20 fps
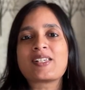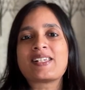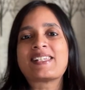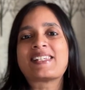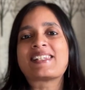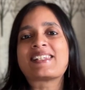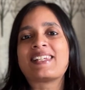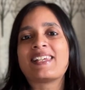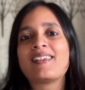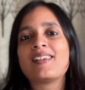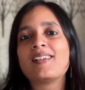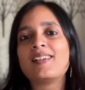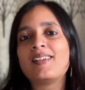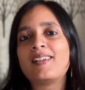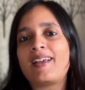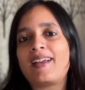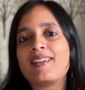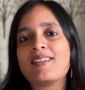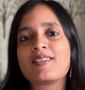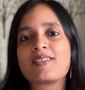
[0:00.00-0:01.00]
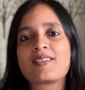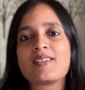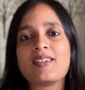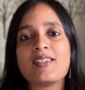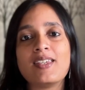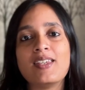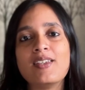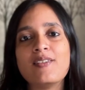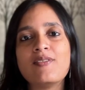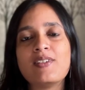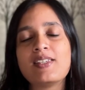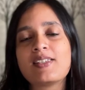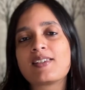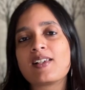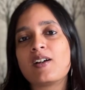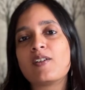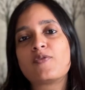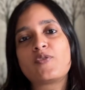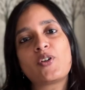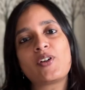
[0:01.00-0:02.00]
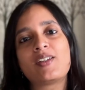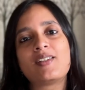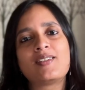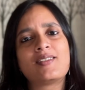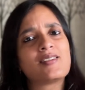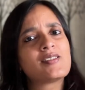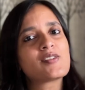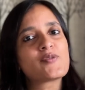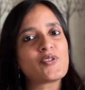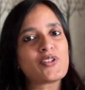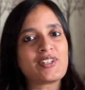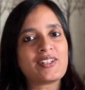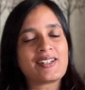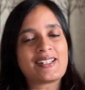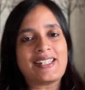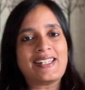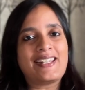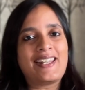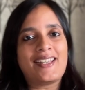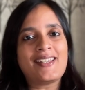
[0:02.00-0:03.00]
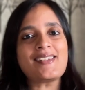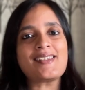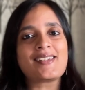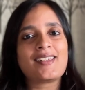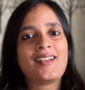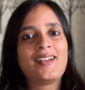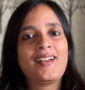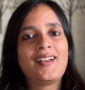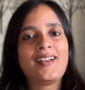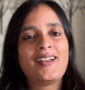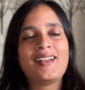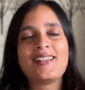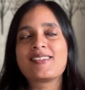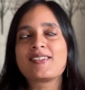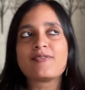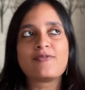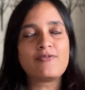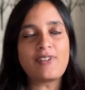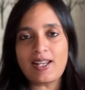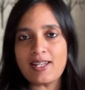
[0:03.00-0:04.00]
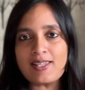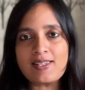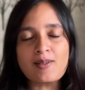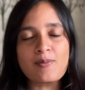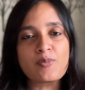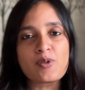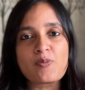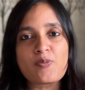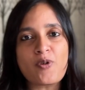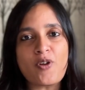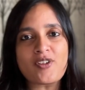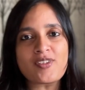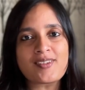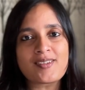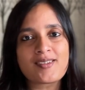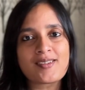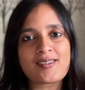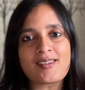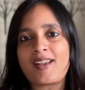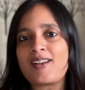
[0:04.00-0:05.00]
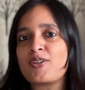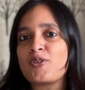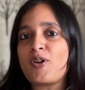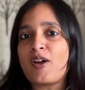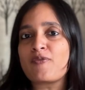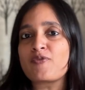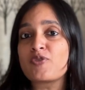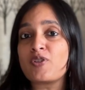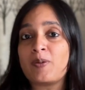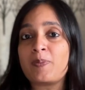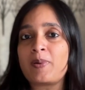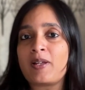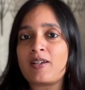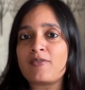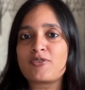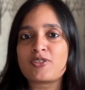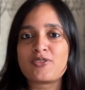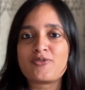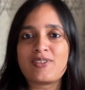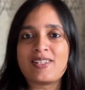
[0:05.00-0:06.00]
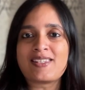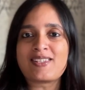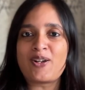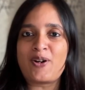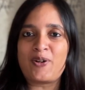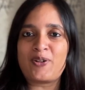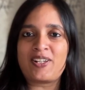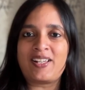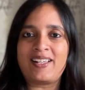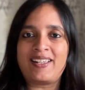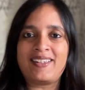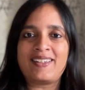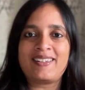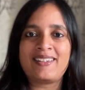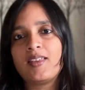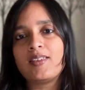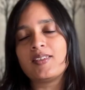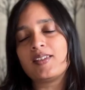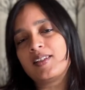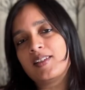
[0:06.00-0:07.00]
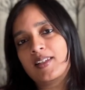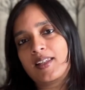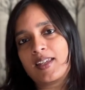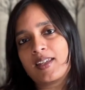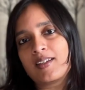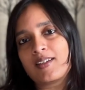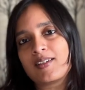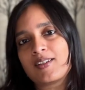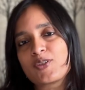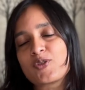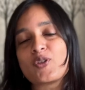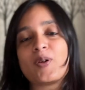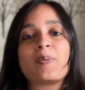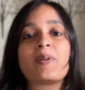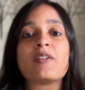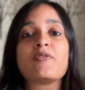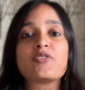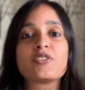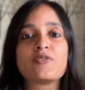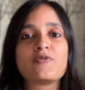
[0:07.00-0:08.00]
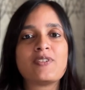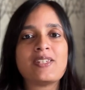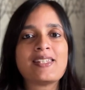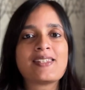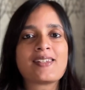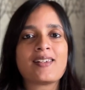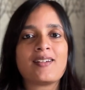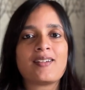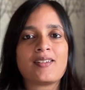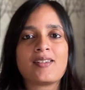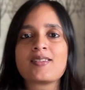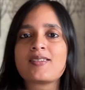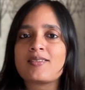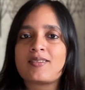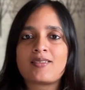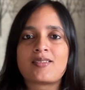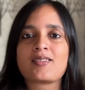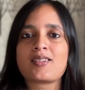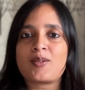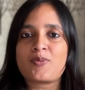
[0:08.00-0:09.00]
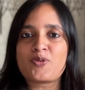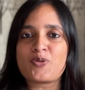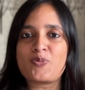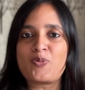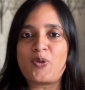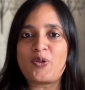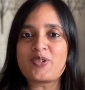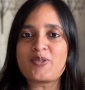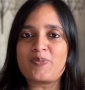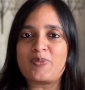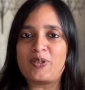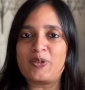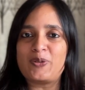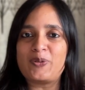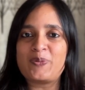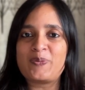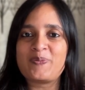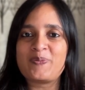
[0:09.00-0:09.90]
a single entry e-visa for Indians for 30 days. It's a very simple process and you have to apply for the visa online. The link to apply for the visa is in the description box below.